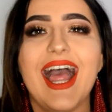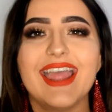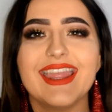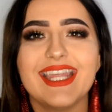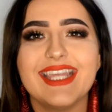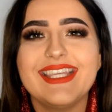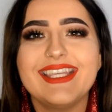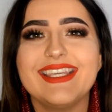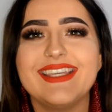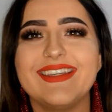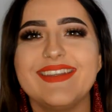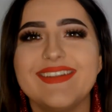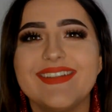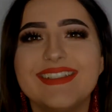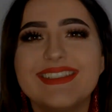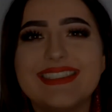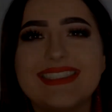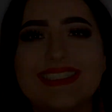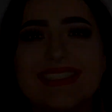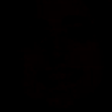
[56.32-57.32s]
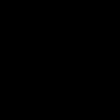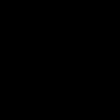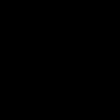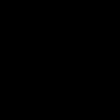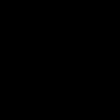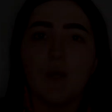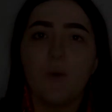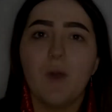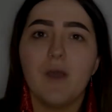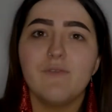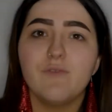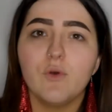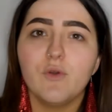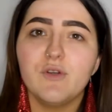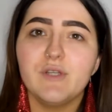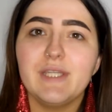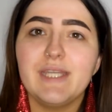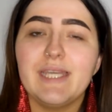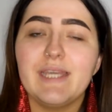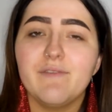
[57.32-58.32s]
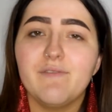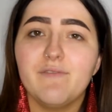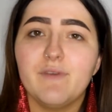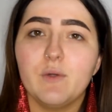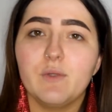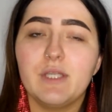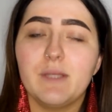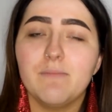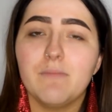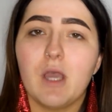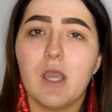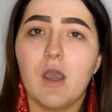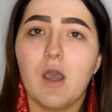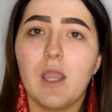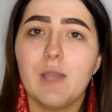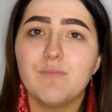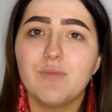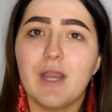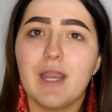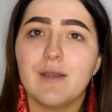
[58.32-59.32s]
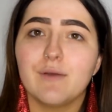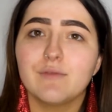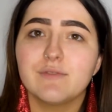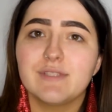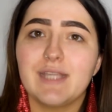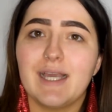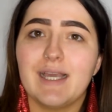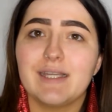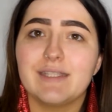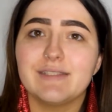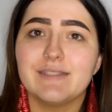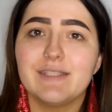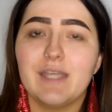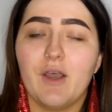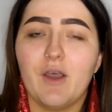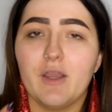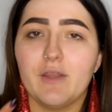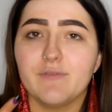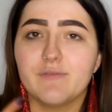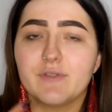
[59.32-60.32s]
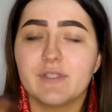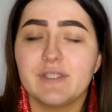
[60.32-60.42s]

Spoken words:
Thank you. So I've already filled in my eyebrows and I've